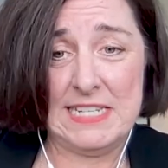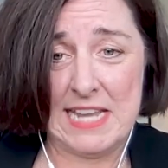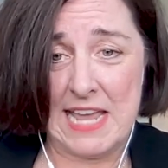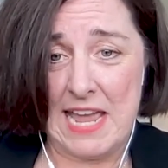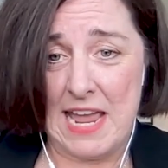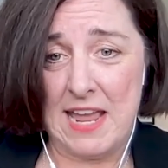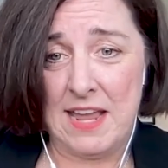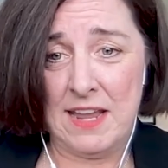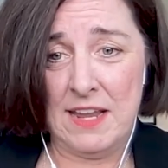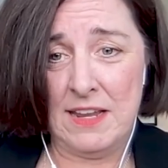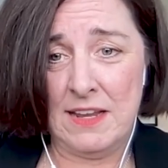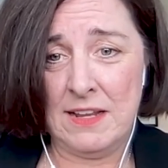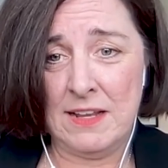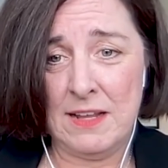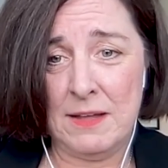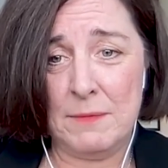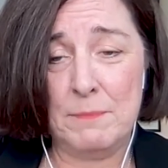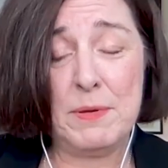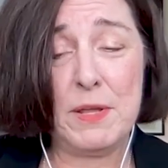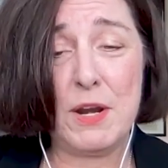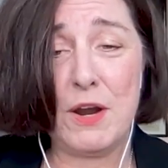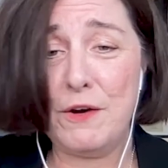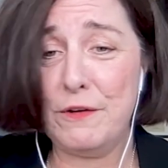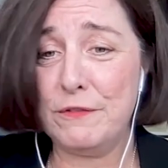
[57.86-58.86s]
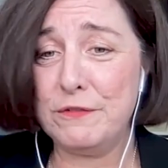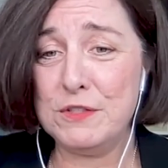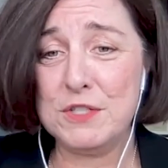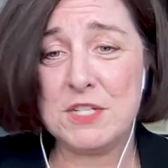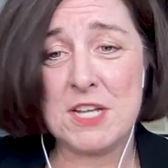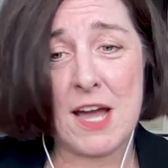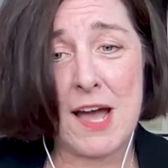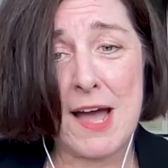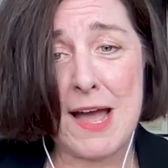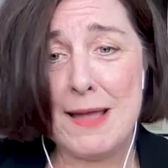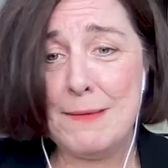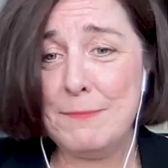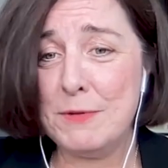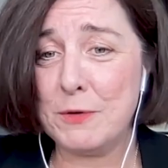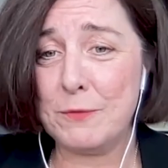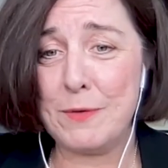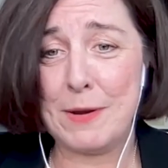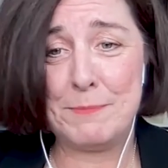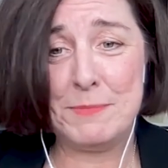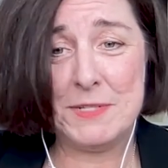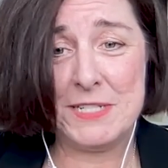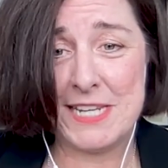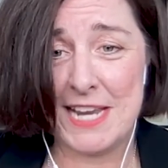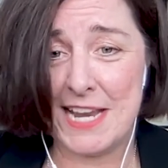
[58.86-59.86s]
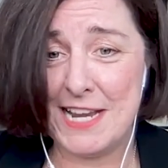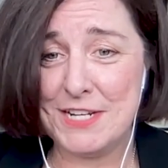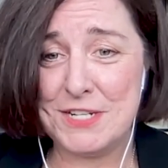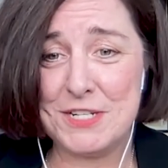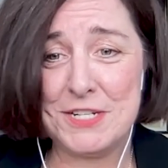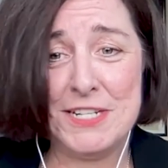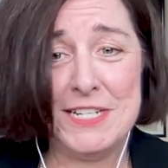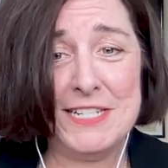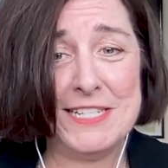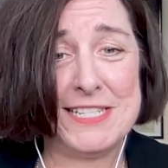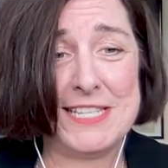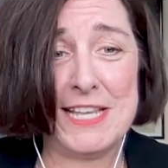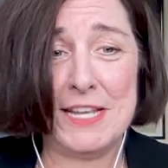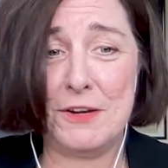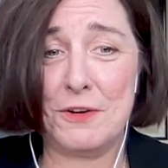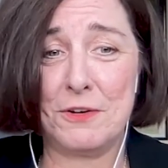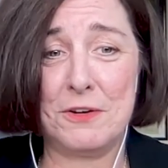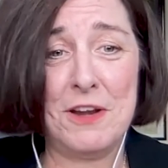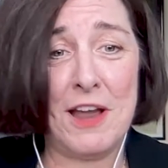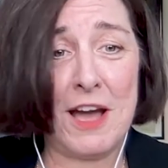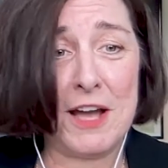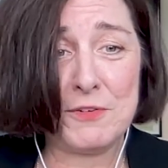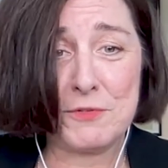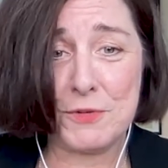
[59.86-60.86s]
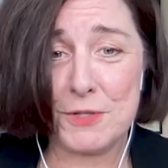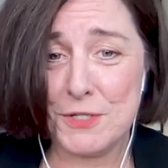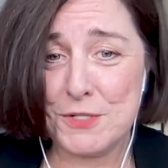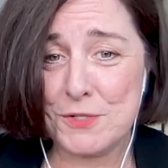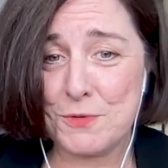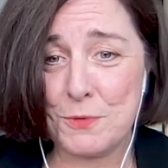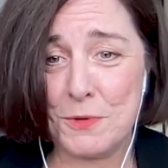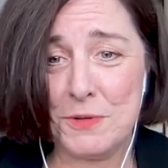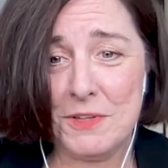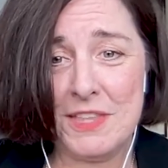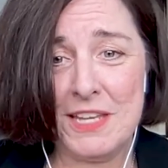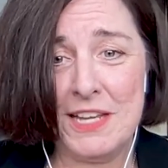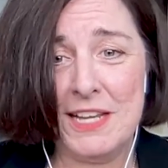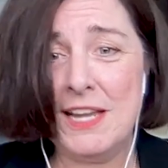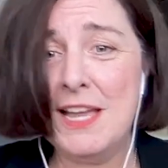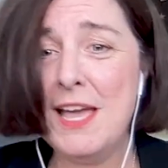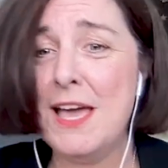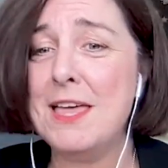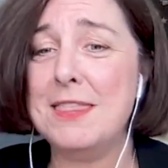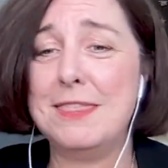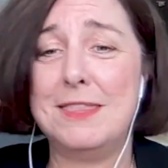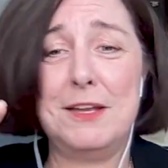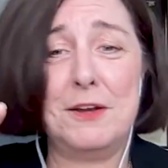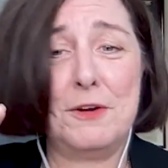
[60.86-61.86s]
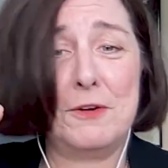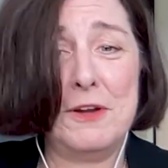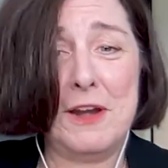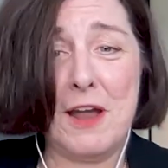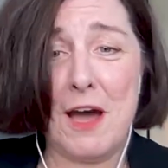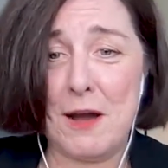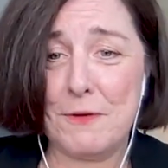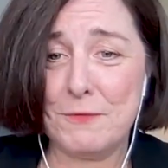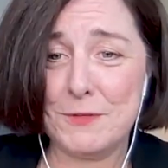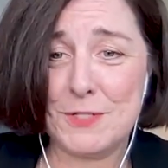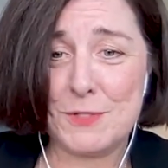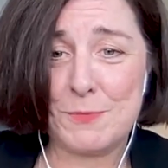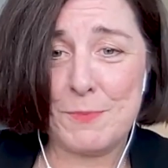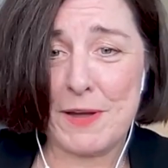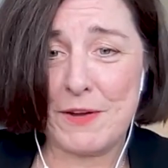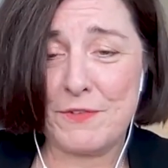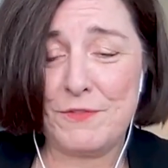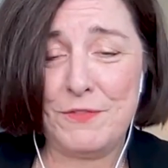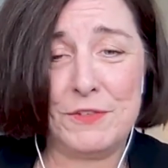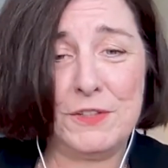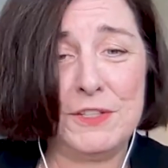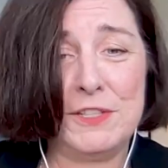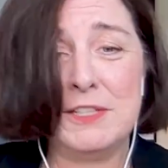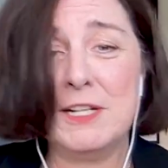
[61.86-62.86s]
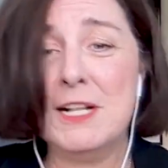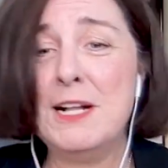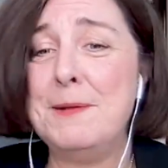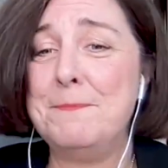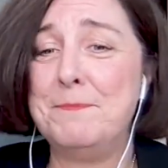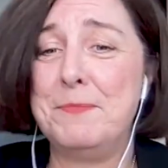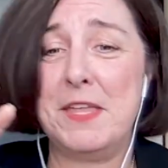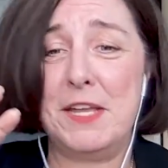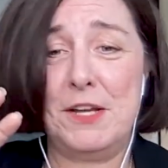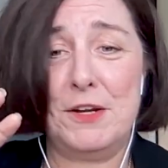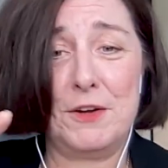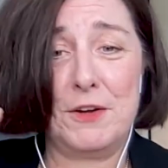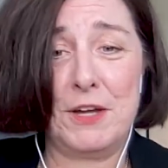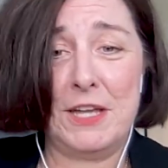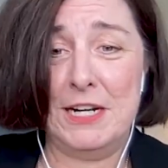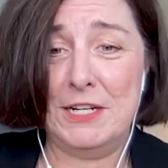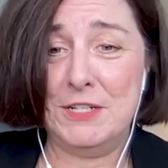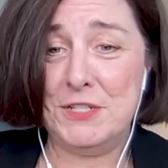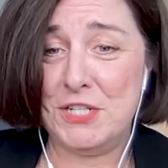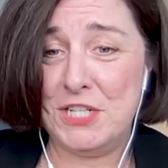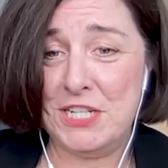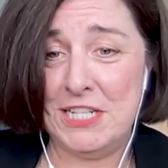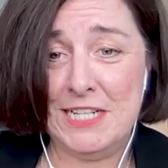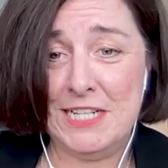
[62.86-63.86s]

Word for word: the day, but over time, your reputation is that you're not trustworthy, that you're not respectful, that you're going to